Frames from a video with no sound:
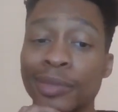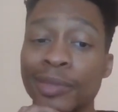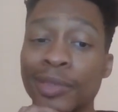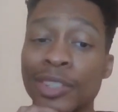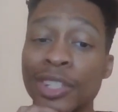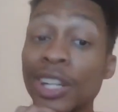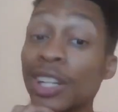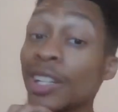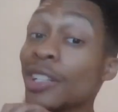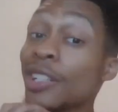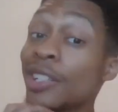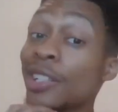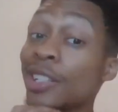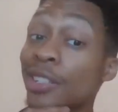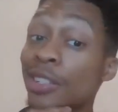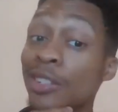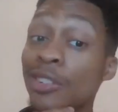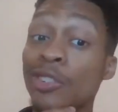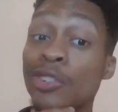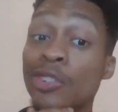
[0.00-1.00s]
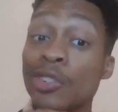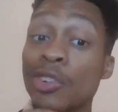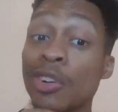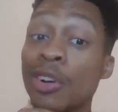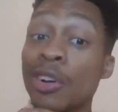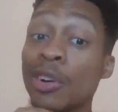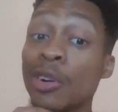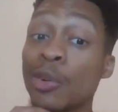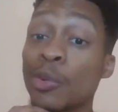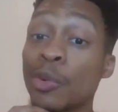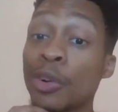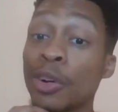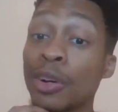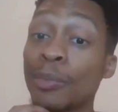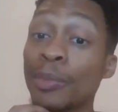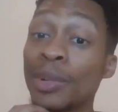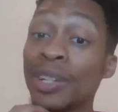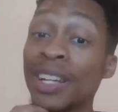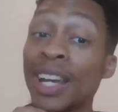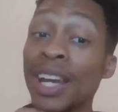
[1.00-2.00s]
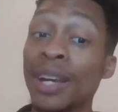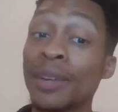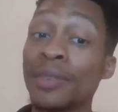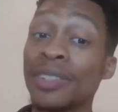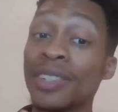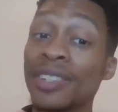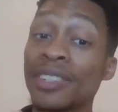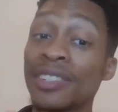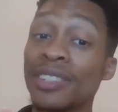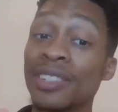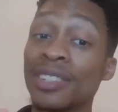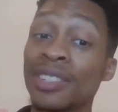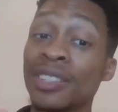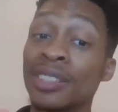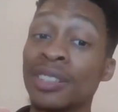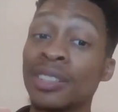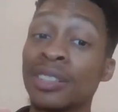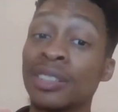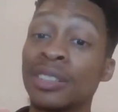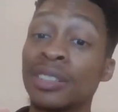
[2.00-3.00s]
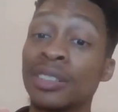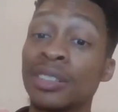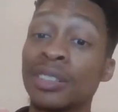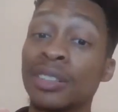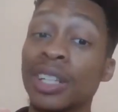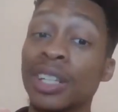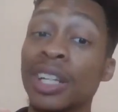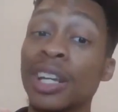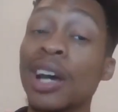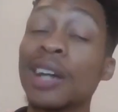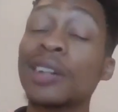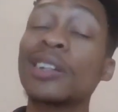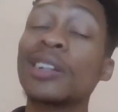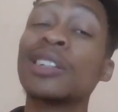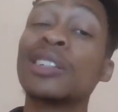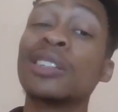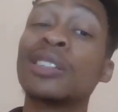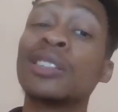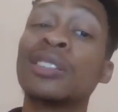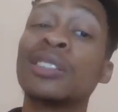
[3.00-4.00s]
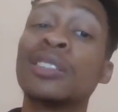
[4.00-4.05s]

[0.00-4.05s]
jealousy is a strong word, but they have they kind of